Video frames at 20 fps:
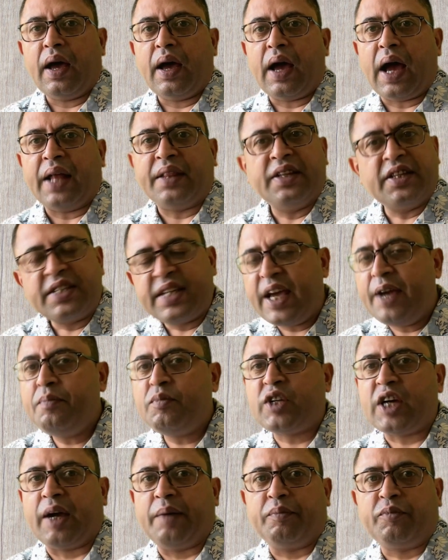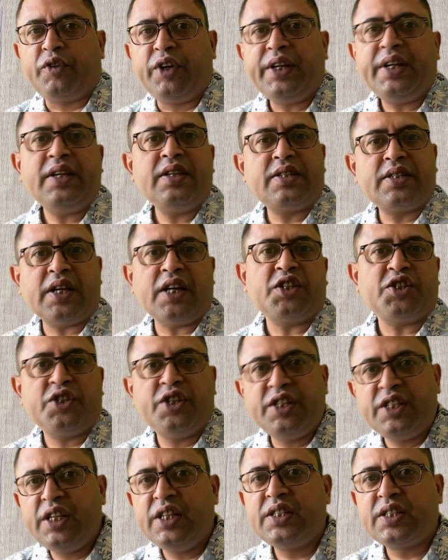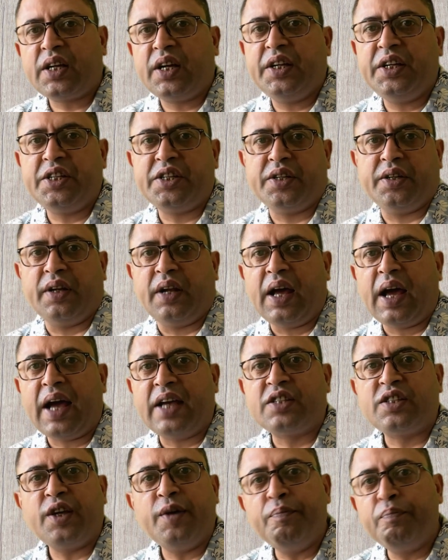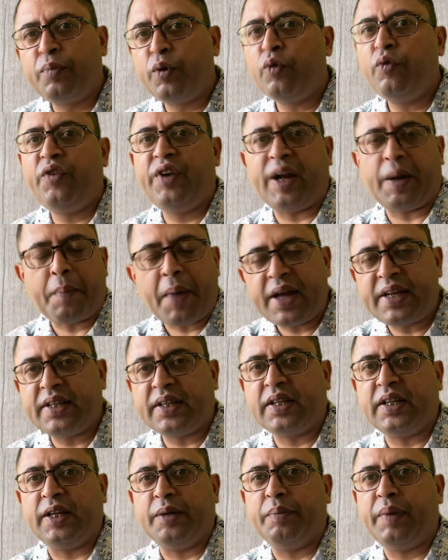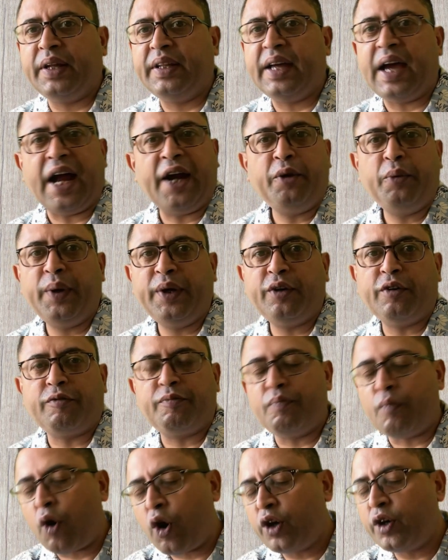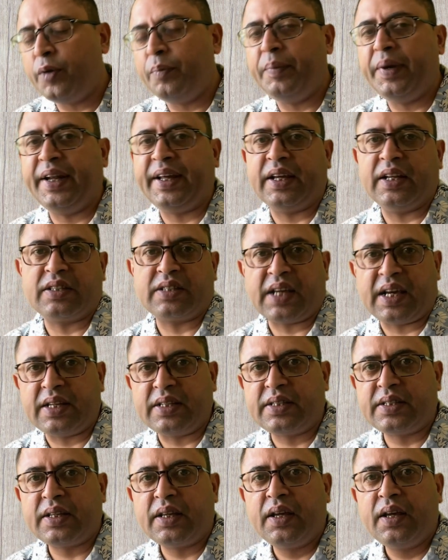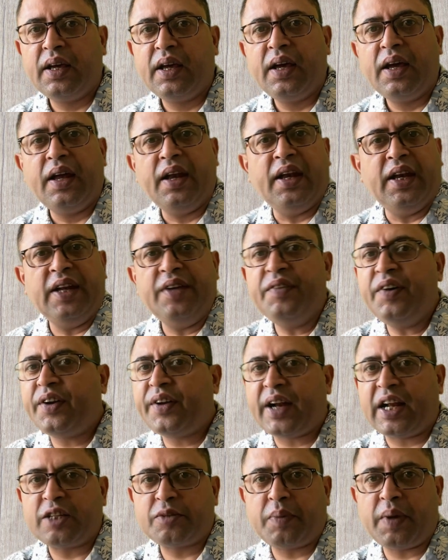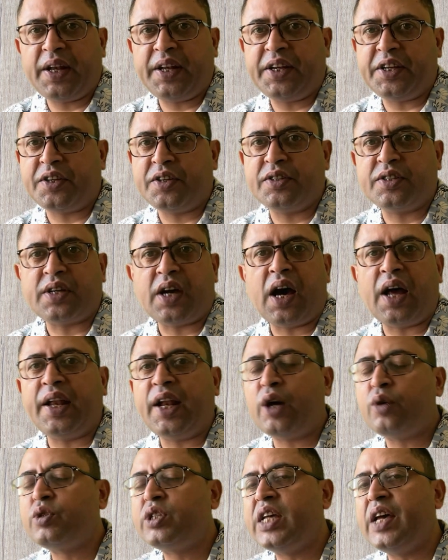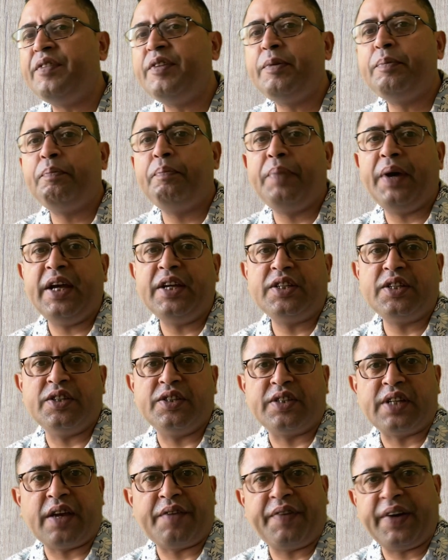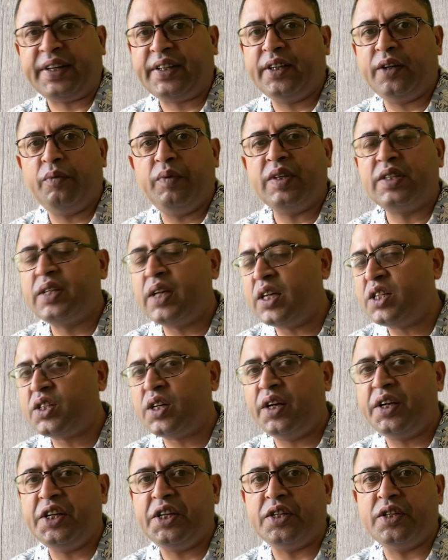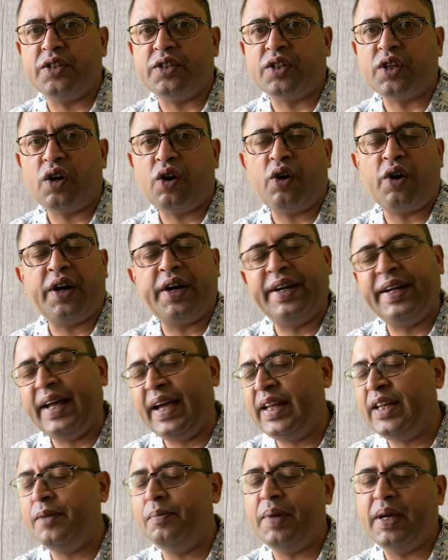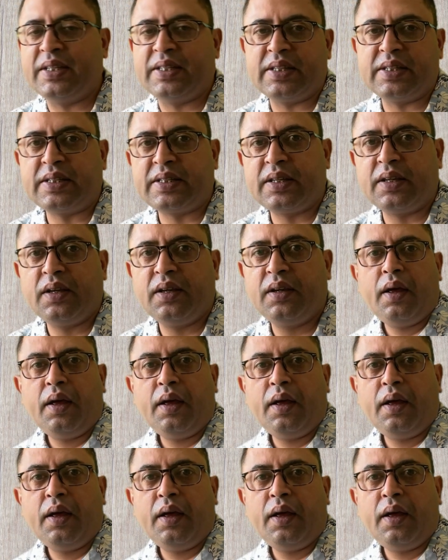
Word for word: At the same time, treating such disease condition has improved dramatically by the advent of modern medical science. Liver transplantations are now saving patients affected with such conditions on a daily basis.